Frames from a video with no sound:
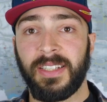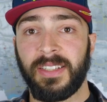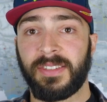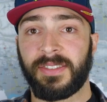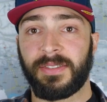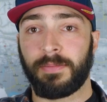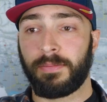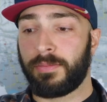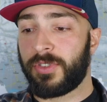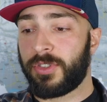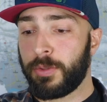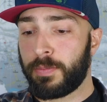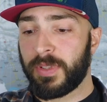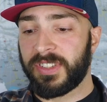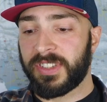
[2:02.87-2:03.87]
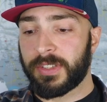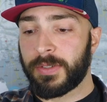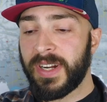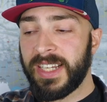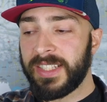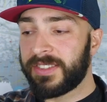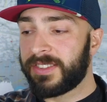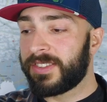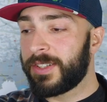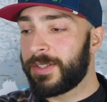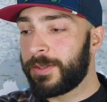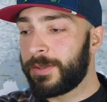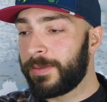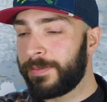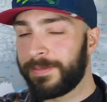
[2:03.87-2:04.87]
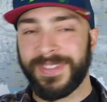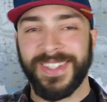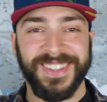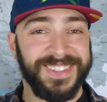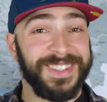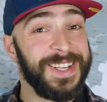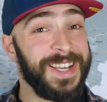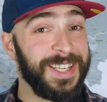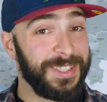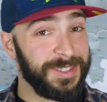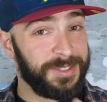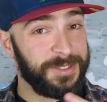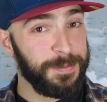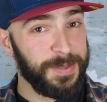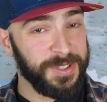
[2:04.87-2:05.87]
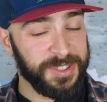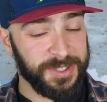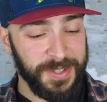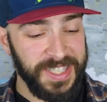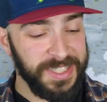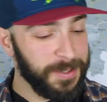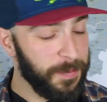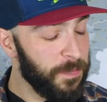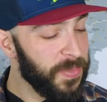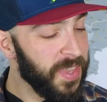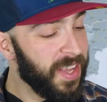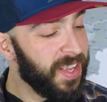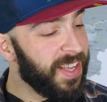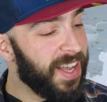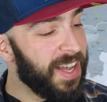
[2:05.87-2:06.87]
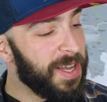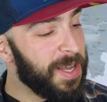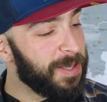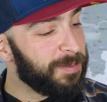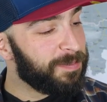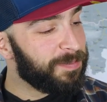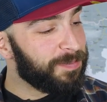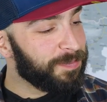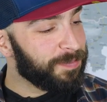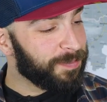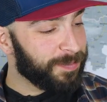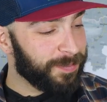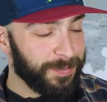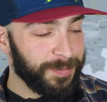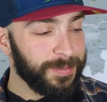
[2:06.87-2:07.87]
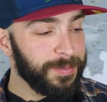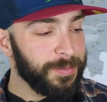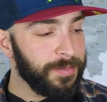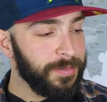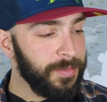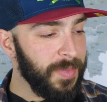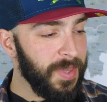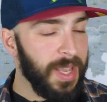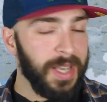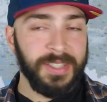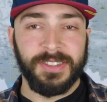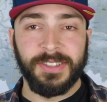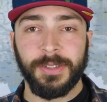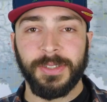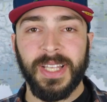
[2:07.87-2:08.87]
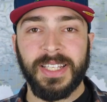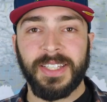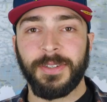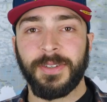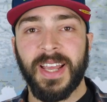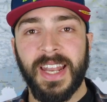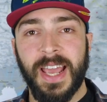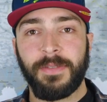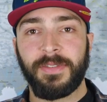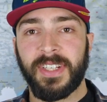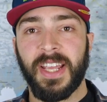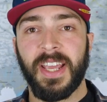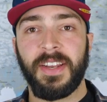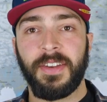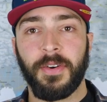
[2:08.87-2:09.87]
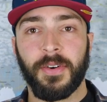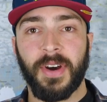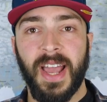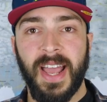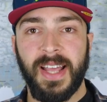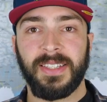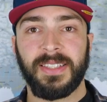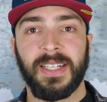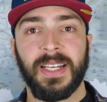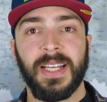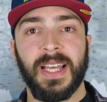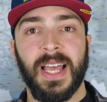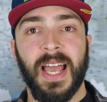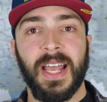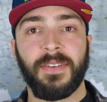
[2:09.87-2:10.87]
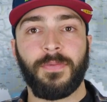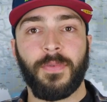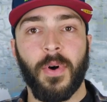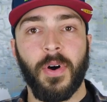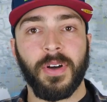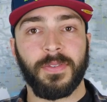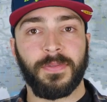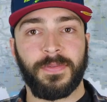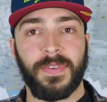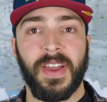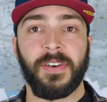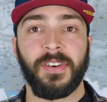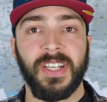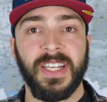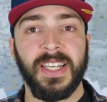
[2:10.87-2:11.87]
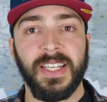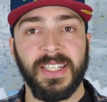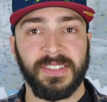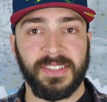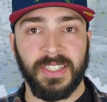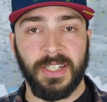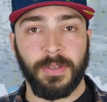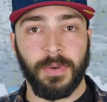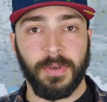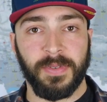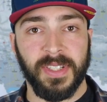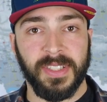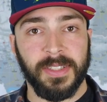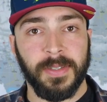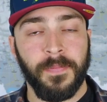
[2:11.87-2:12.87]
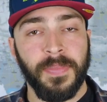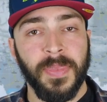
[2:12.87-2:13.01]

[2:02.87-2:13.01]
is super straight, so it is super straight, so that you can have it in your hand and walk fairly easily with it.